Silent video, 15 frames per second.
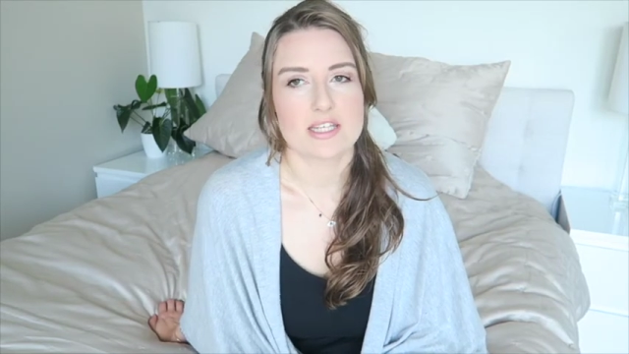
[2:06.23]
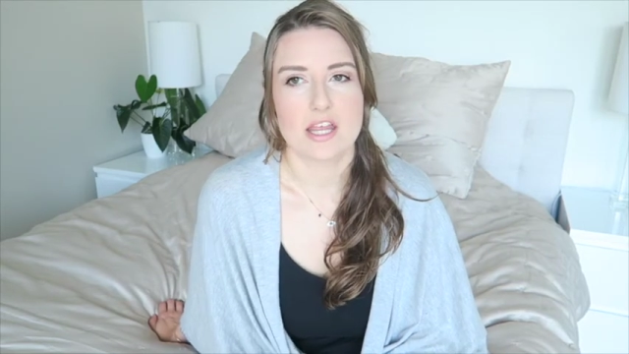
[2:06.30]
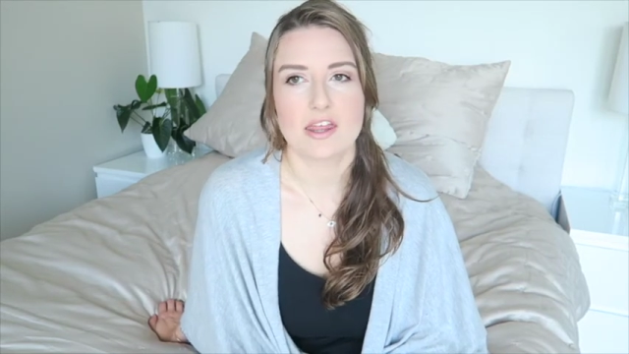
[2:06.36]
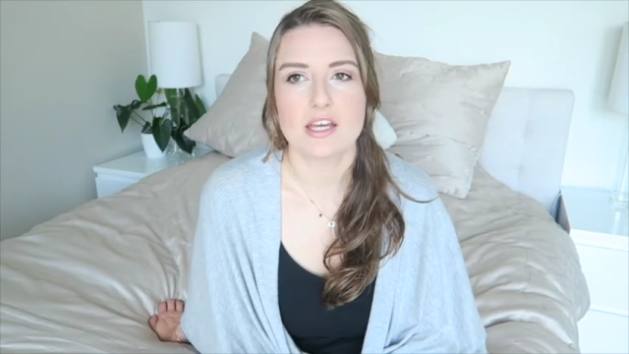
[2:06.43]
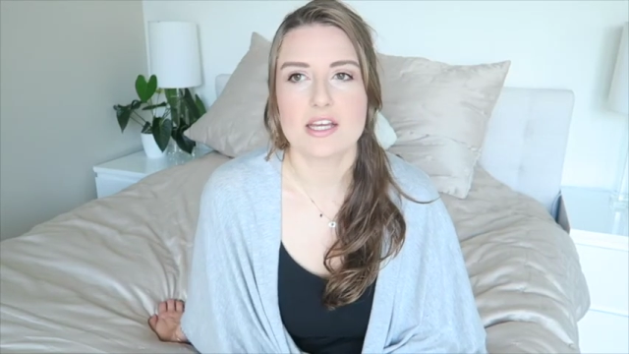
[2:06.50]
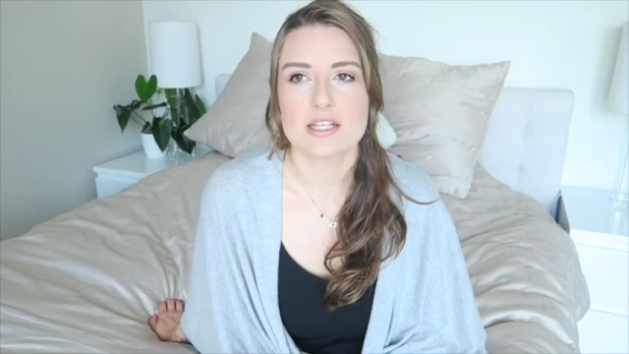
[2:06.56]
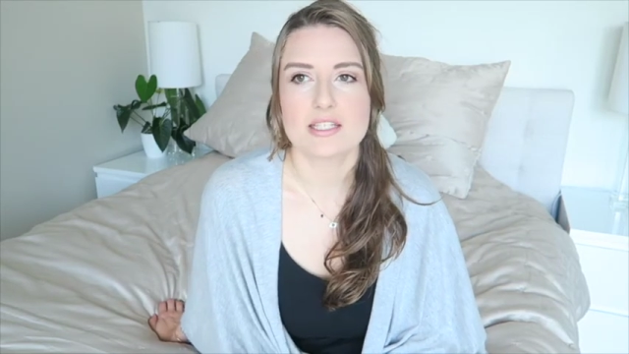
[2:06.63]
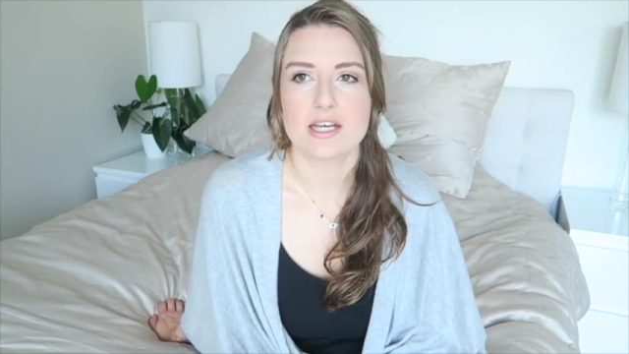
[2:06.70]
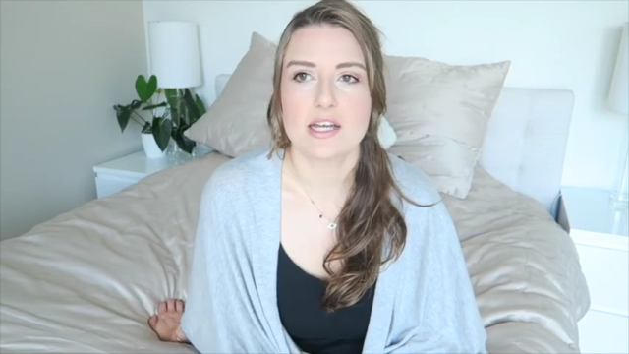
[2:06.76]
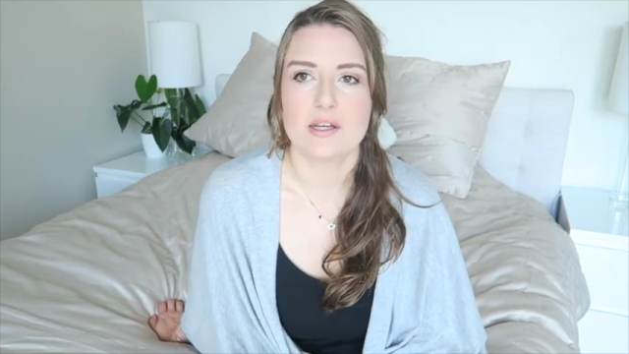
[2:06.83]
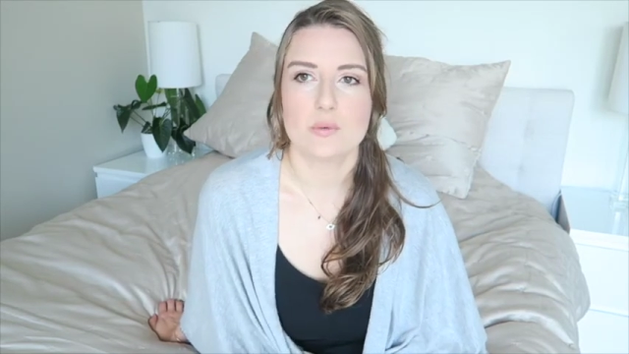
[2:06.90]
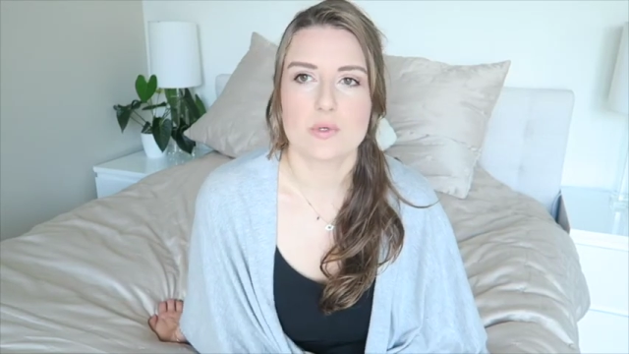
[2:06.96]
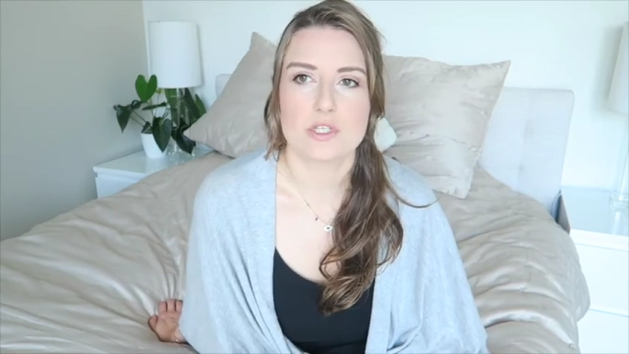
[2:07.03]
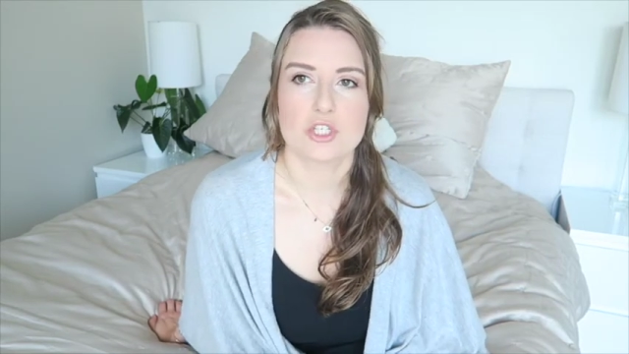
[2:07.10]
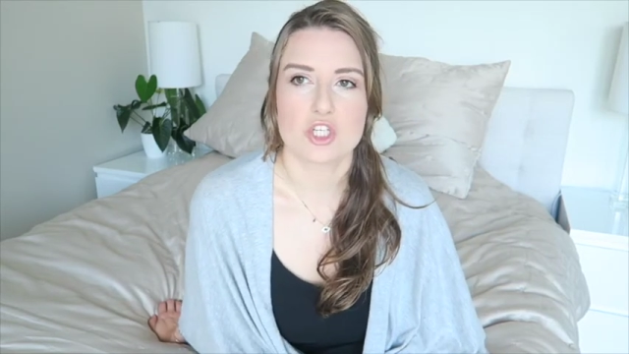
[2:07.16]
I think I
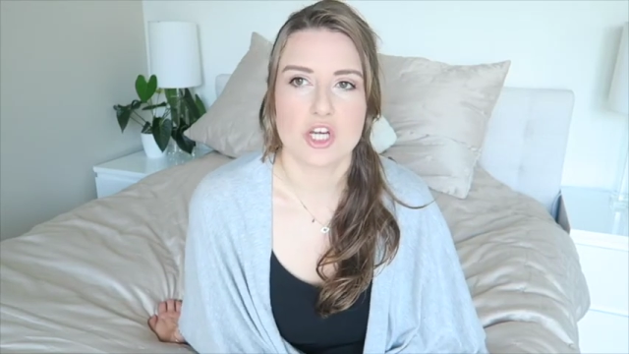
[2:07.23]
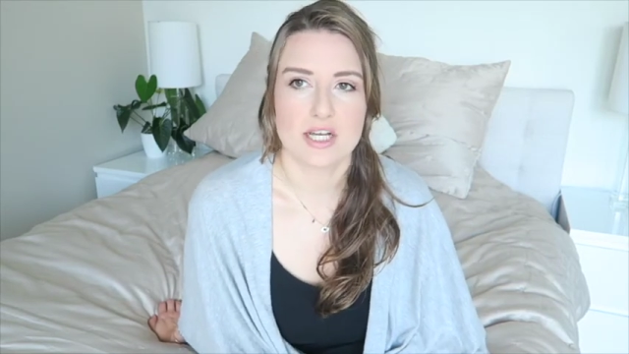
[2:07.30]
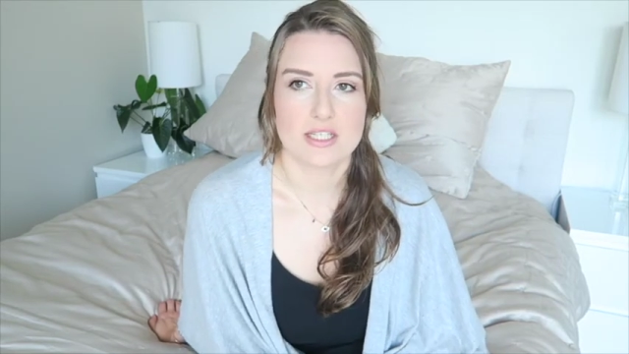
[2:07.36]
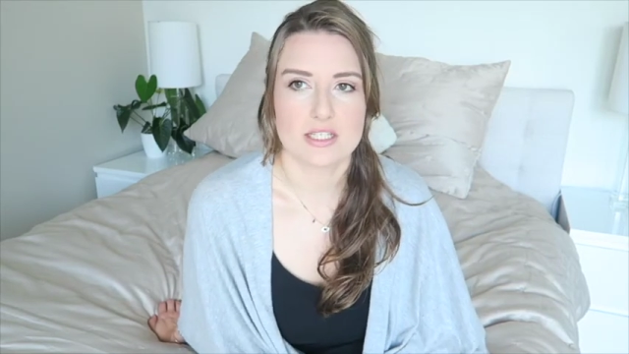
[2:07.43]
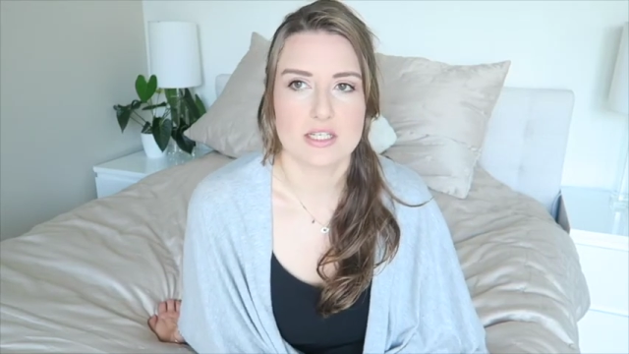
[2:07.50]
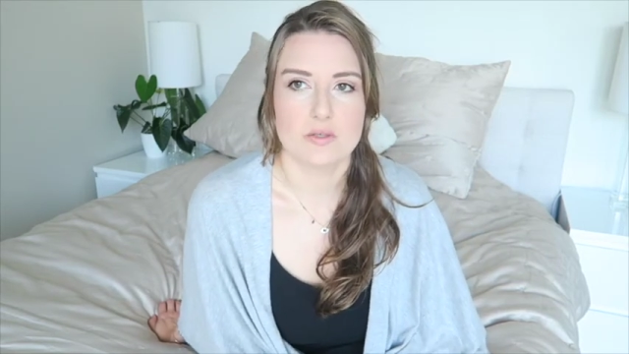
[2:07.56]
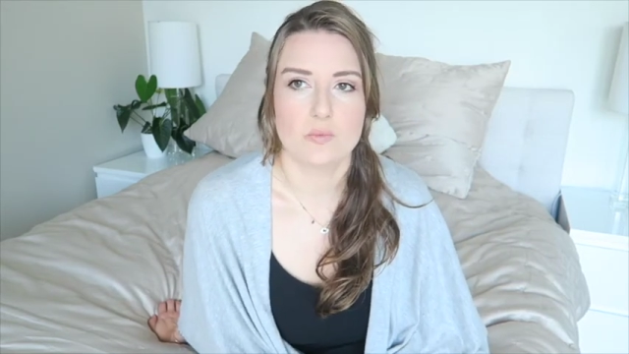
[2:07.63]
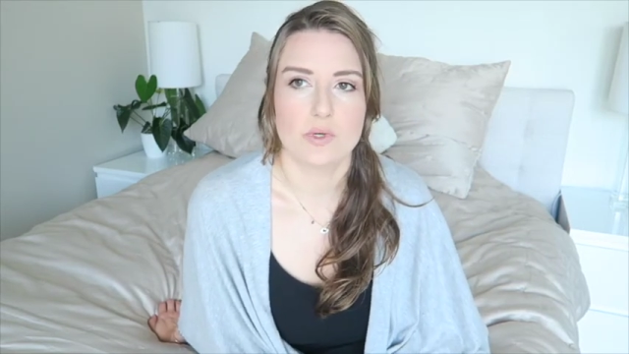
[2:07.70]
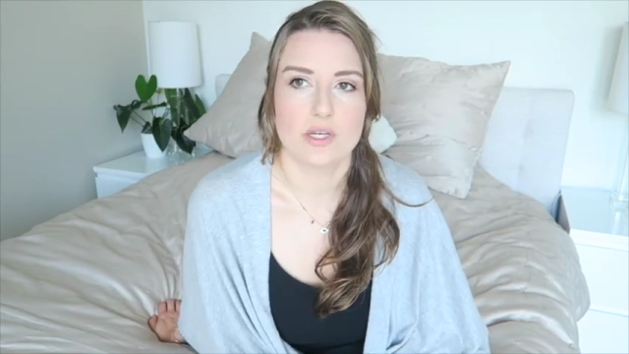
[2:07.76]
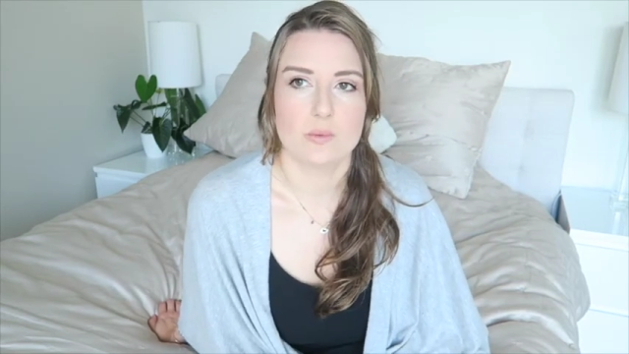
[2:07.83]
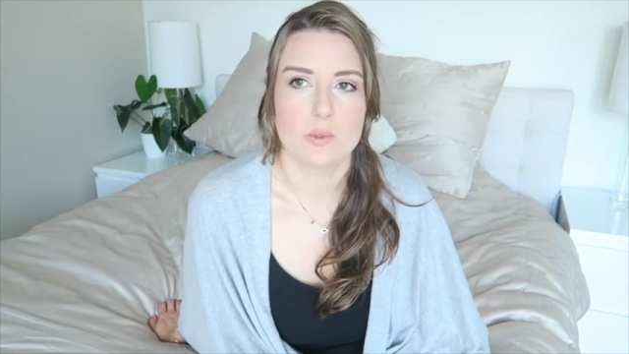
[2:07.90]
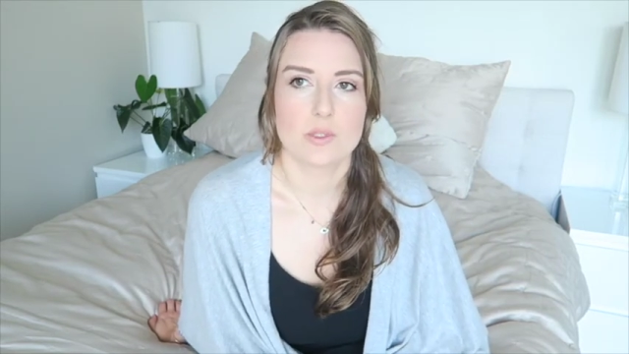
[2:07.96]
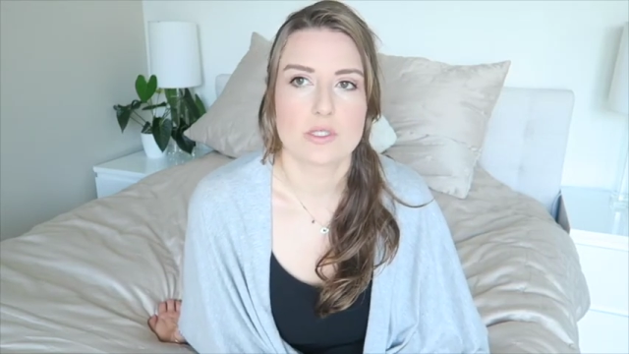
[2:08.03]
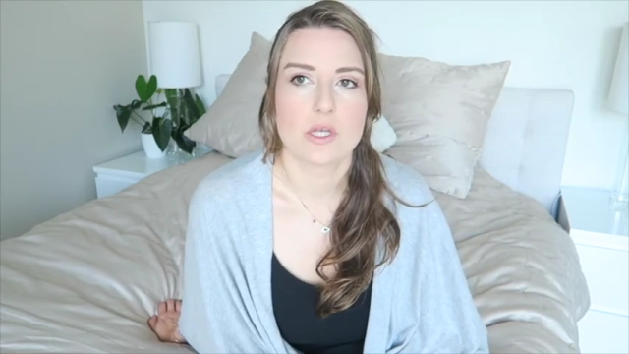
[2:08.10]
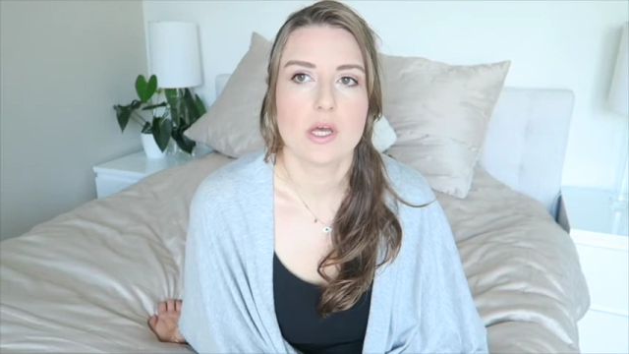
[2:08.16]
started with Jackson when he
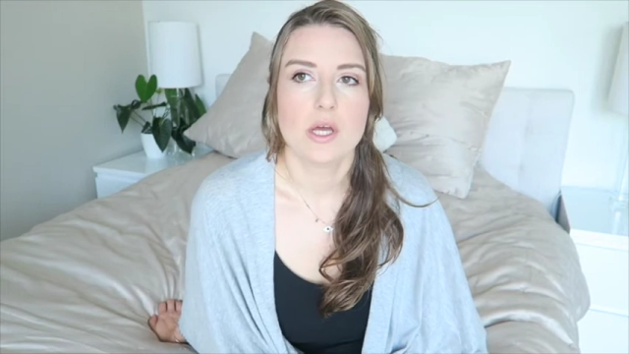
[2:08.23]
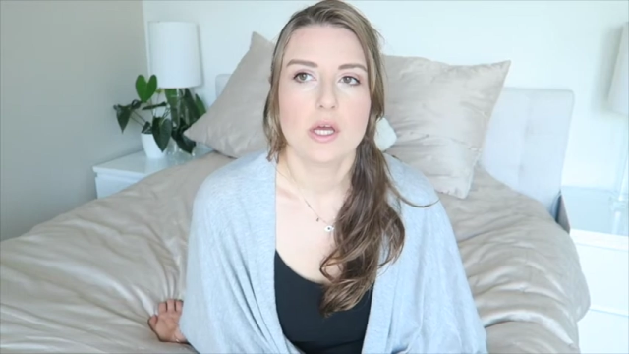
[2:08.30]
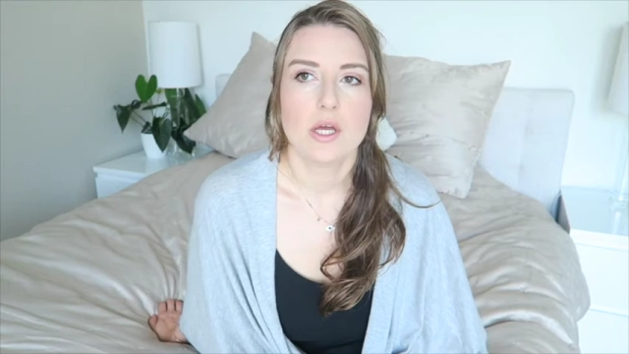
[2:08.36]
was